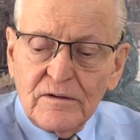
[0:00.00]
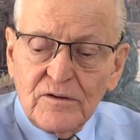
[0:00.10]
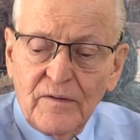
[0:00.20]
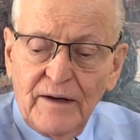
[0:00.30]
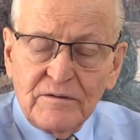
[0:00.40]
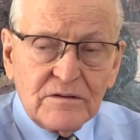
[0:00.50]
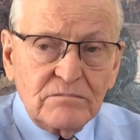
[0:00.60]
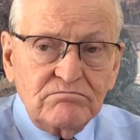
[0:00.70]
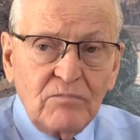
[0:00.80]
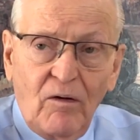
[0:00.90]
So that was
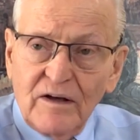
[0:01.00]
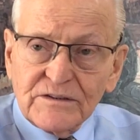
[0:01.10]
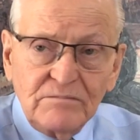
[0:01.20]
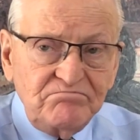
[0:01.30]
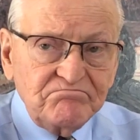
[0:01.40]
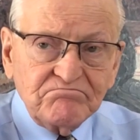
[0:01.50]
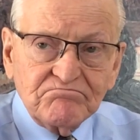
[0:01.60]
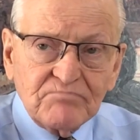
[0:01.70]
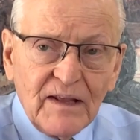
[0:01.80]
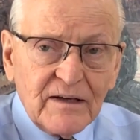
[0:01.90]
awesome.
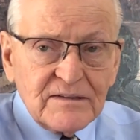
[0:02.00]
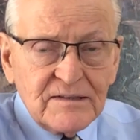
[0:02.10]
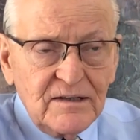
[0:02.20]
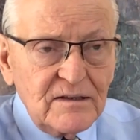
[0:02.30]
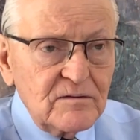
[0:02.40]
And like I said,